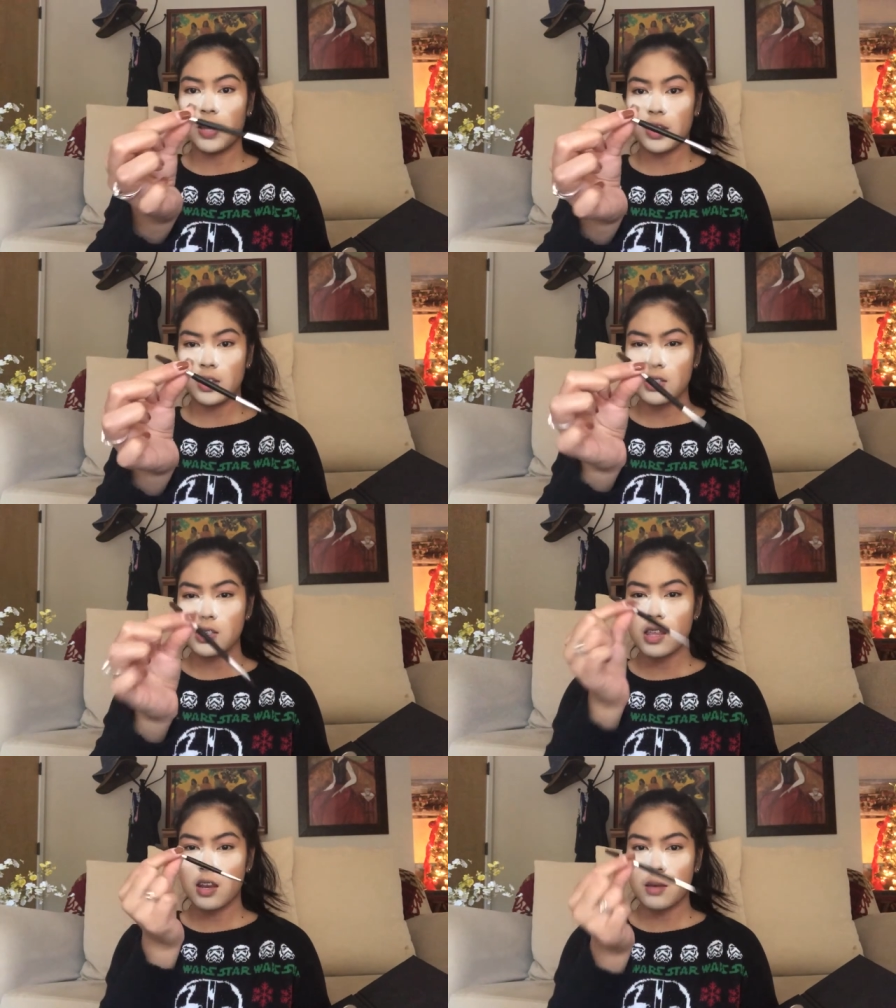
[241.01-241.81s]
I think this
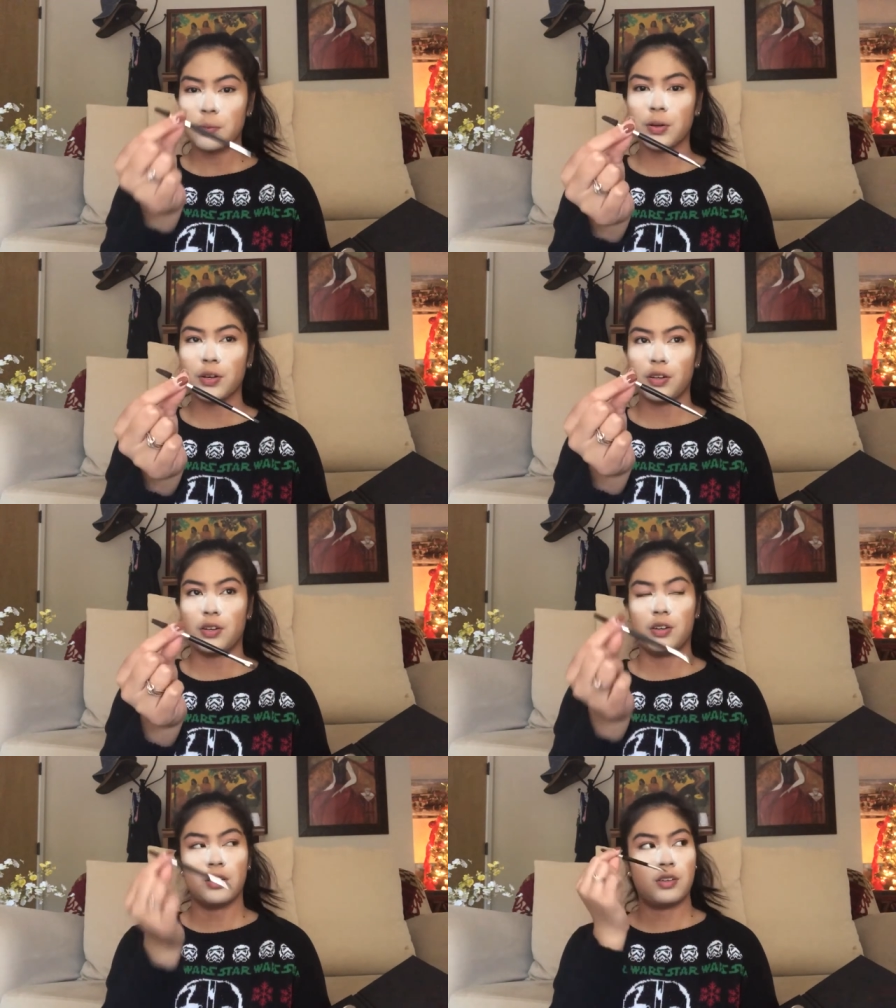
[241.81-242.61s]
is the
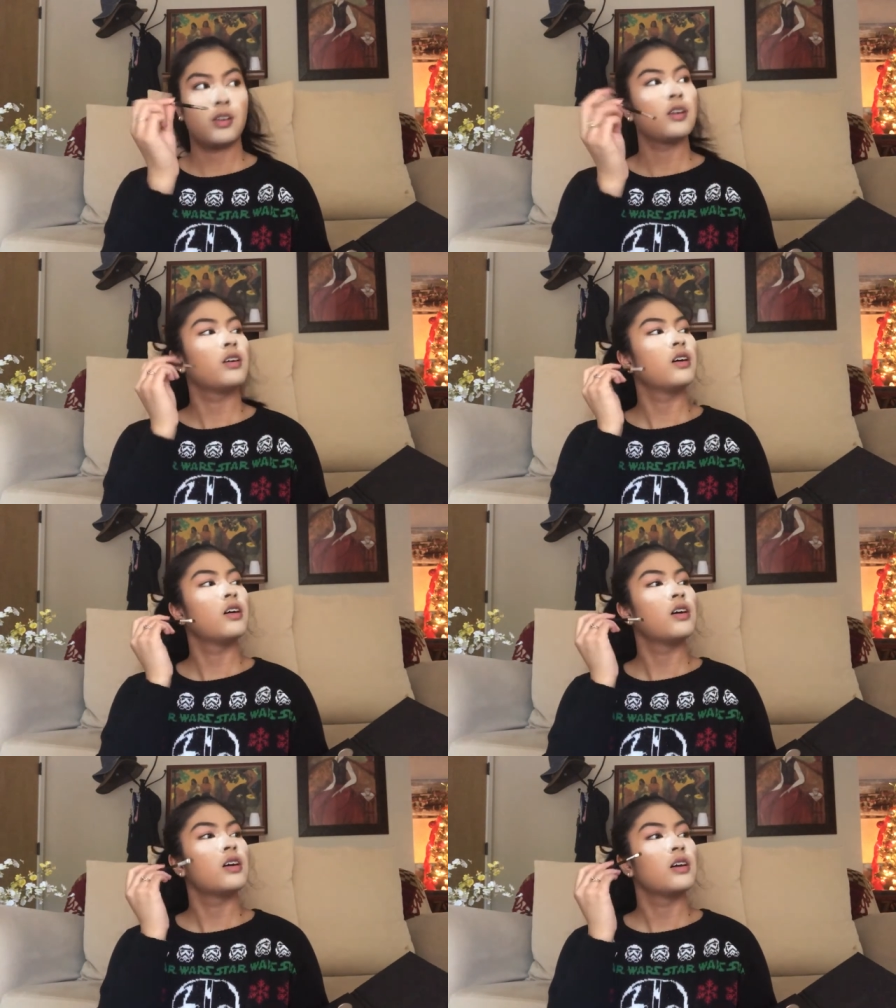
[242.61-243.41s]
number
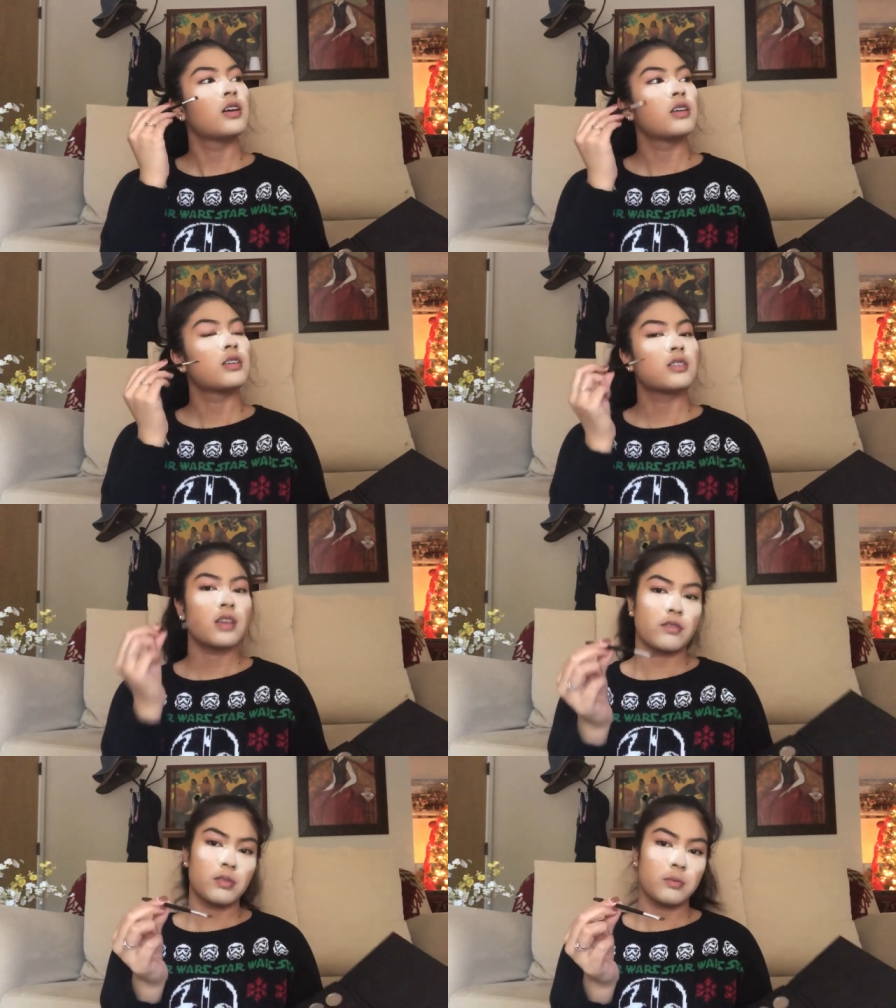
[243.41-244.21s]

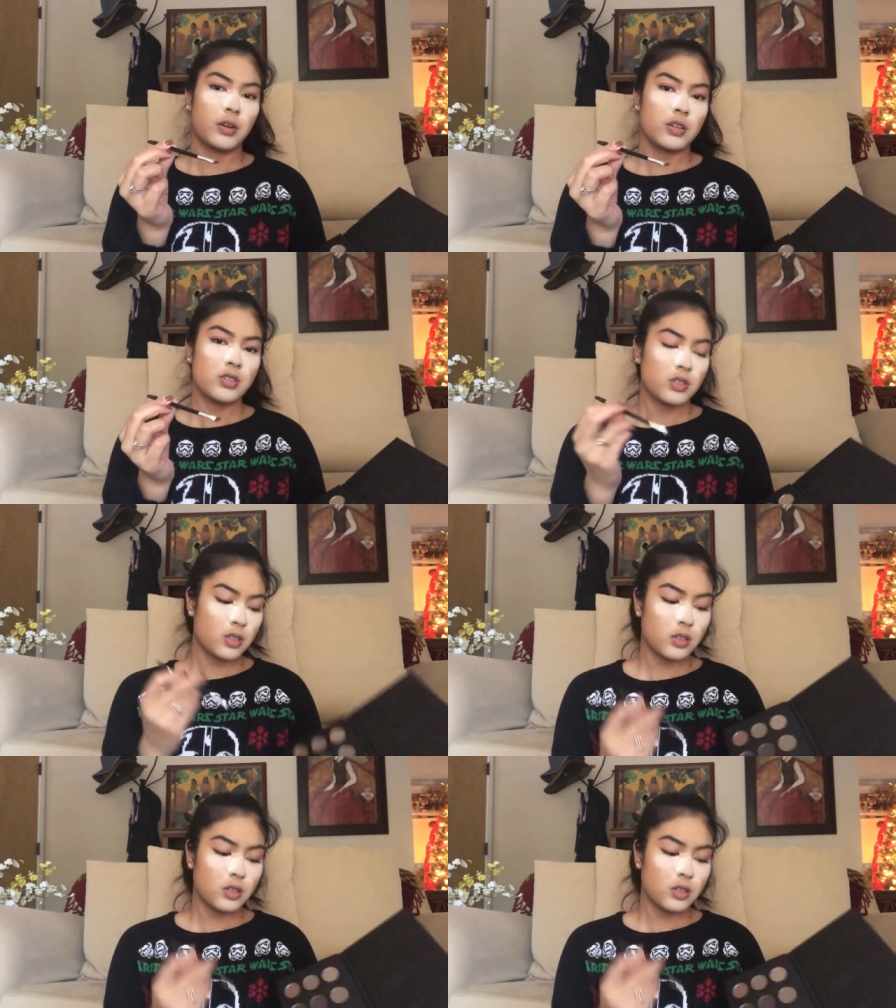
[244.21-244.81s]
seven brush.